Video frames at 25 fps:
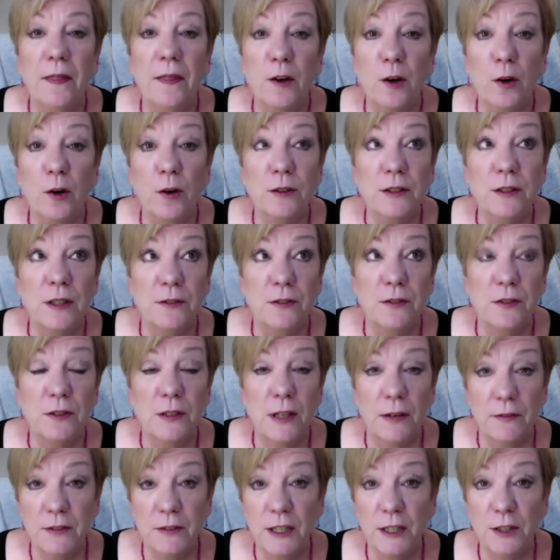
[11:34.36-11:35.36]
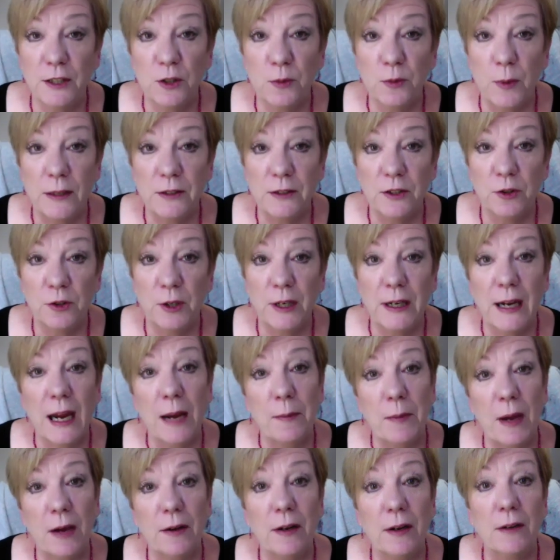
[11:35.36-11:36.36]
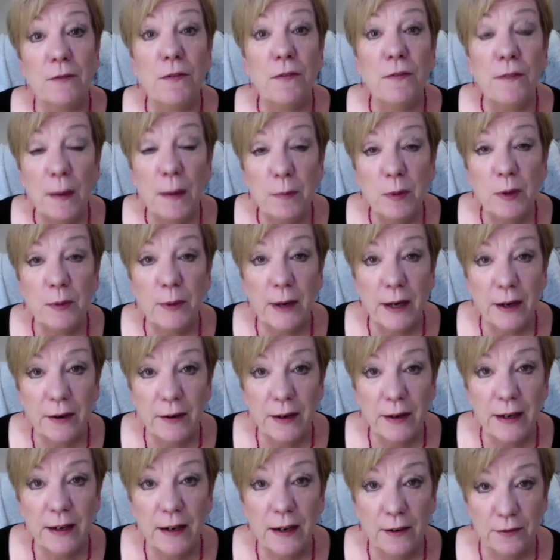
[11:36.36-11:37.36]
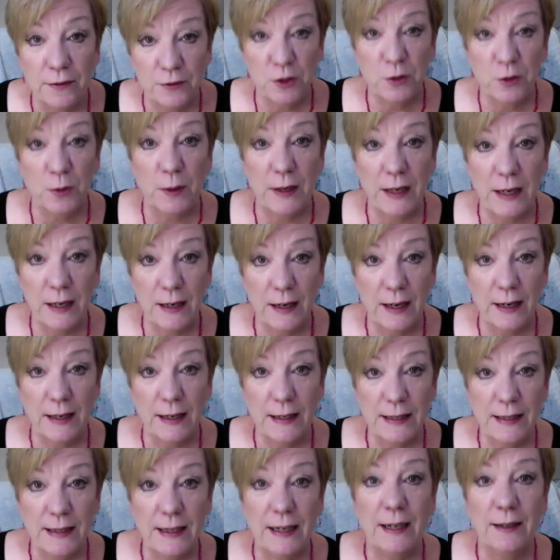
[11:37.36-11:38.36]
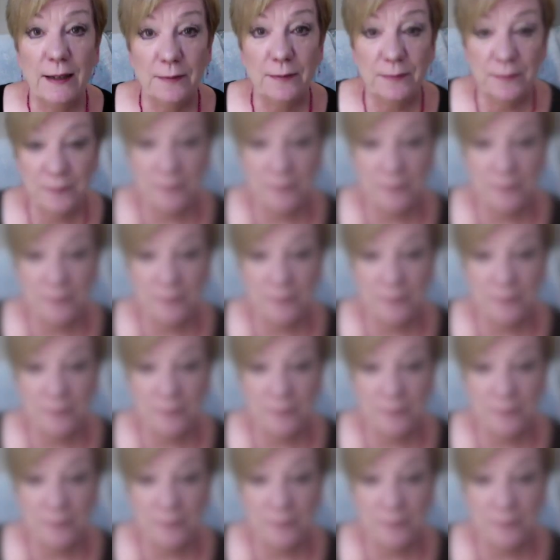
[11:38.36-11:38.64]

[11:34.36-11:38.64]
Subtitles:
The Girls of 17 Swan Street came out in February of 2019.